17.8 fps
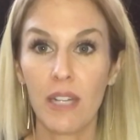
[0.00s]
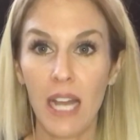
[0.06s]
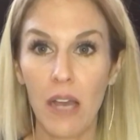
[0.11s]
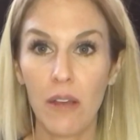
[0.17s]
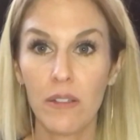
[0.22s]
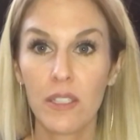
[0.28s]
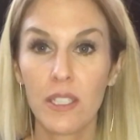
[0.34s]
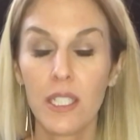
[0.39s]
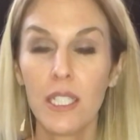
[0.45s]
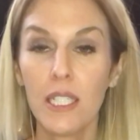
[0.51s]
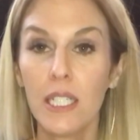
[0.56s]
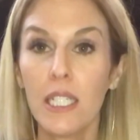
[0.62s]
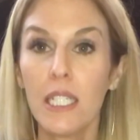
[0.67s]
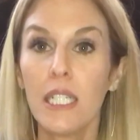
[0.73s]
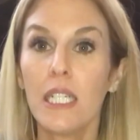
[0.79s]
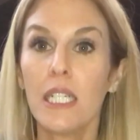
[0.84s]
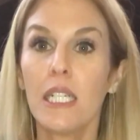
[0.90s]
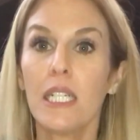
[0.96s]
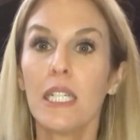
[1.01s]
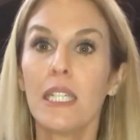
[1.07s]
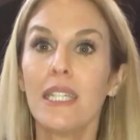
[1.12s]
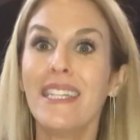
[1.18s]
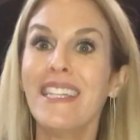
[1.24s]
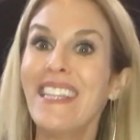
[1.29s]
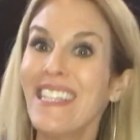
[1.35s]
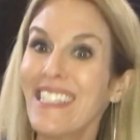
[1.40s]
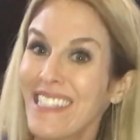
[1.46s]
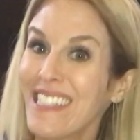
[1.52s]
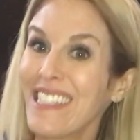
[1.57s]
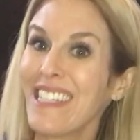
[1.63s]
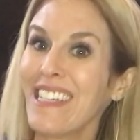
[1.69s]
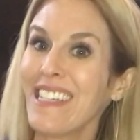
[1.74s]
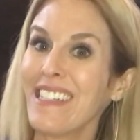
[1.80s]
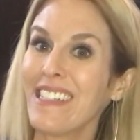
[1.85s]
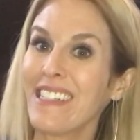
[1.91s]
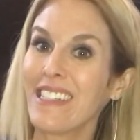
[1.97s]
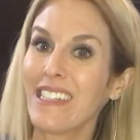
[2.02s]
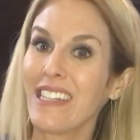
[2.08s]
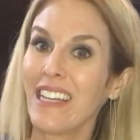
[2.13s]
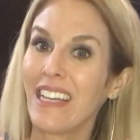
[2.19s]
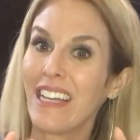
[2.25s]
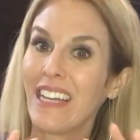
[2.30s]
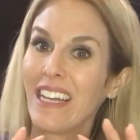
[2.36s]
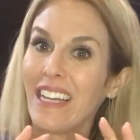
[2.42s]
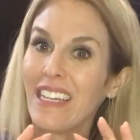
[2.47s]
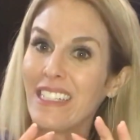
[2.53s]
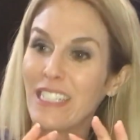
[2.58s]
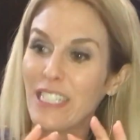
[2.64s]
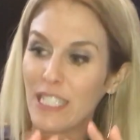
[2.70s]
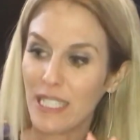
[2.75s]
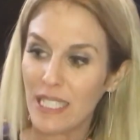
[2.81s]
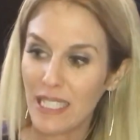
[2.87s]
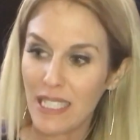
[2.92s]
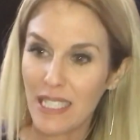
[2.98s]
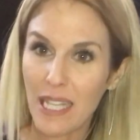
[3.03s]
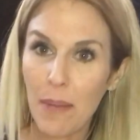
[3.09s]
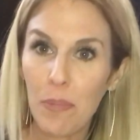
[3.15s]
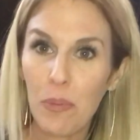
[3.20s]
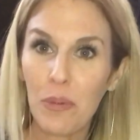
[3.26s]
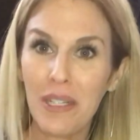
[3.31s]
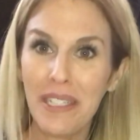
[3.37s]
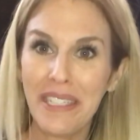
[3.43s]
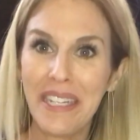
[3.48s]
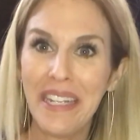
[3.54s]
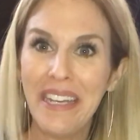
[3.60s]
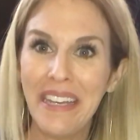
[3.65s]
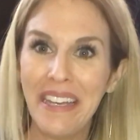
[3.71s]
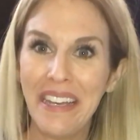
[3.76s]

it out. This is separate